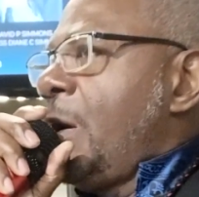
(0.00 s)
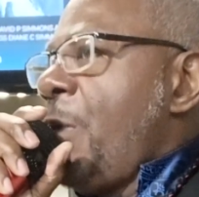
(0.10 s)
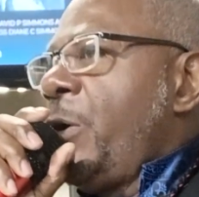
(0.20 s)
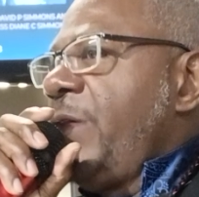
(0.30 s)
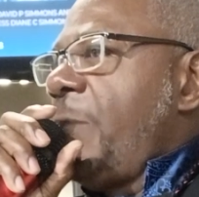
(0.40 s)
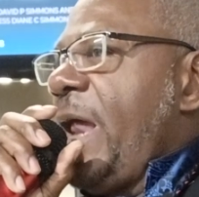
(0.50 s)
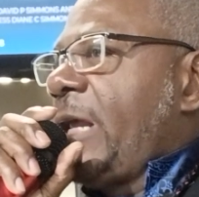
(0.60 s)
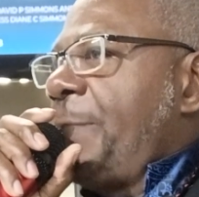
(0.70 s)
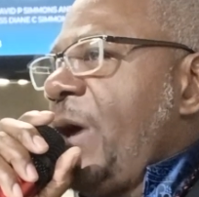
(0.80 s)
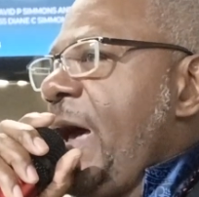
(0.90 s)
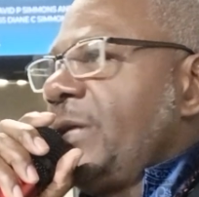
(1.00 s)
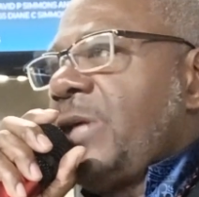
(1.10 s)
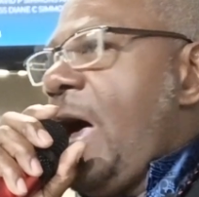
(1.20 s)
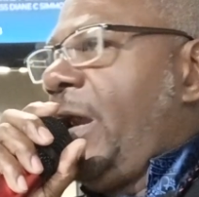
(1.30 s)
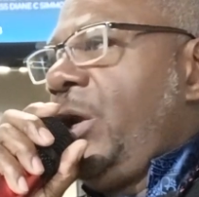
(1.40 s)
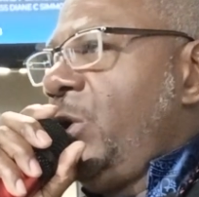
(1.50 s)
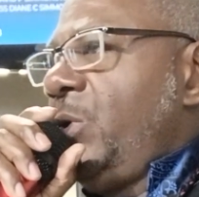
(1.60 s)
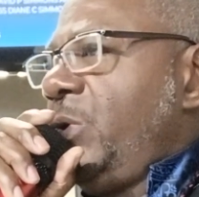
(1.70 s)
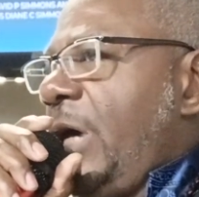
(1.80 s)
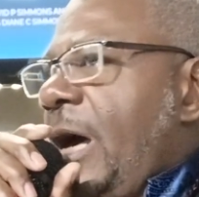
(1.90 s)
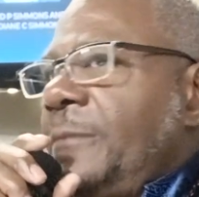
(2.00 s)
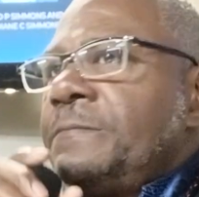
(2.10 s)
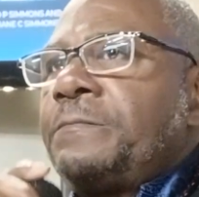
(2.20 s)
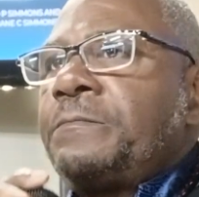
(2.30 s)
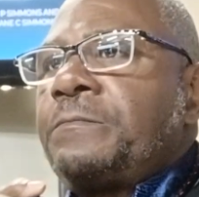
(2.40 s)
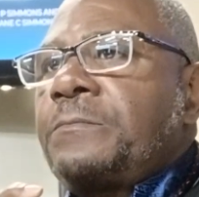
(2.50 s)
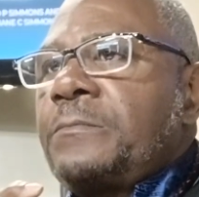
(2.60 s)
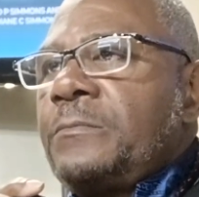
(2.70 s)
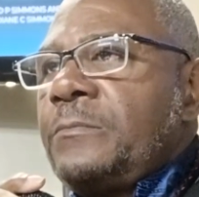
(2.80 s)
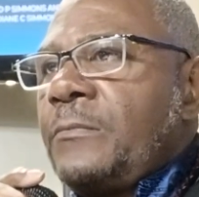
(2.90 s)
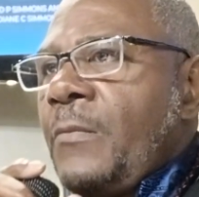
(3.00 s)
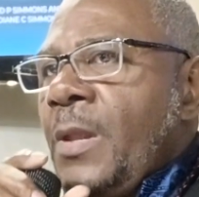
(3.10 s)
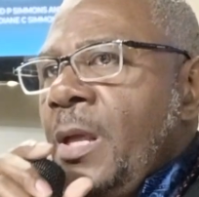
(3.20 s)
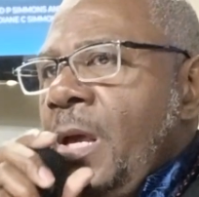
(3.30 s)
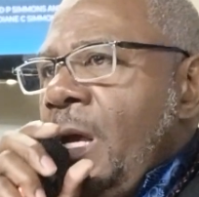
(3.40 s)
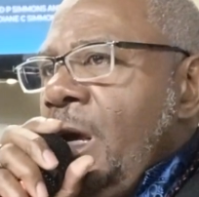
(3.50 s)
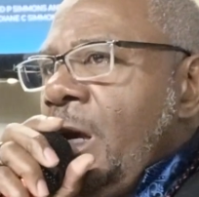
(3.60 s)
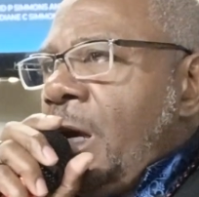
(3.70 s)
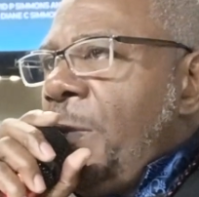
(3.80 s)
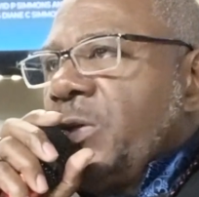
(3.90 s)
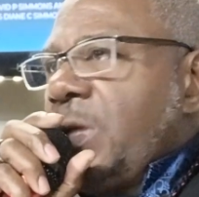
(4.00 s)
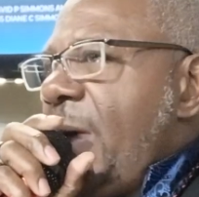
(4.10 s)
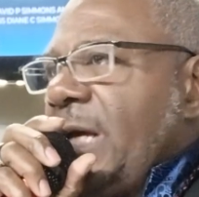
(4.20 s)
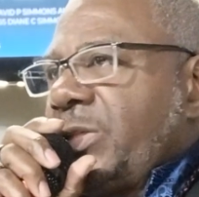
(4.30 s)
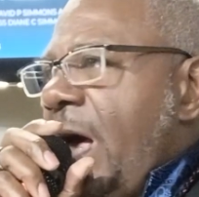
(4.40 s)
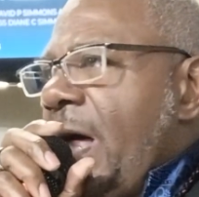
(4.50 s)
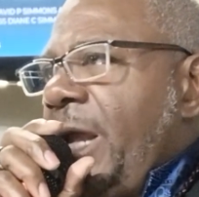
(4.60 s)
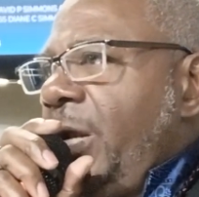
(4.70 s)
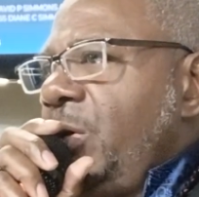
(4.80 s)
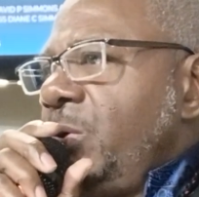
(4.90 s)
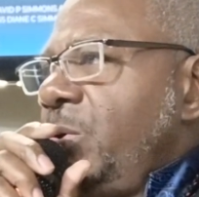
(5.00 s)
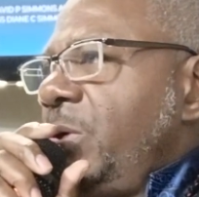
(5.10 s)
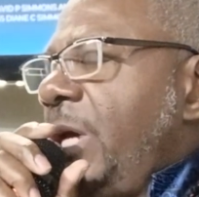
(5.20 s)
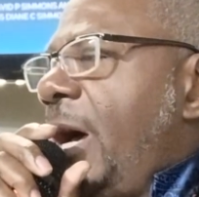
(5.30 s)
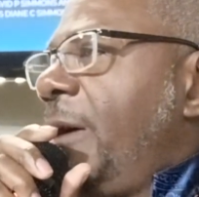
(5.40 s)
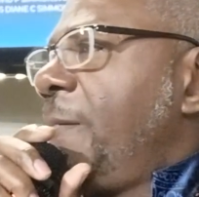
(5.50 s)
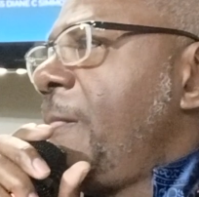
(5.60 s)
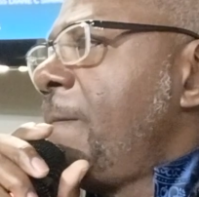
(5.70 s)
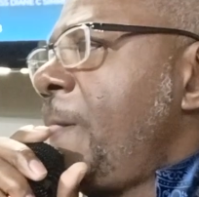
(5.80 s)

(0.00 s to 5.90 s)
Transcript: Come on, everybody, clap your hands. Hallelujah. Come on, somebody shout hallelujah.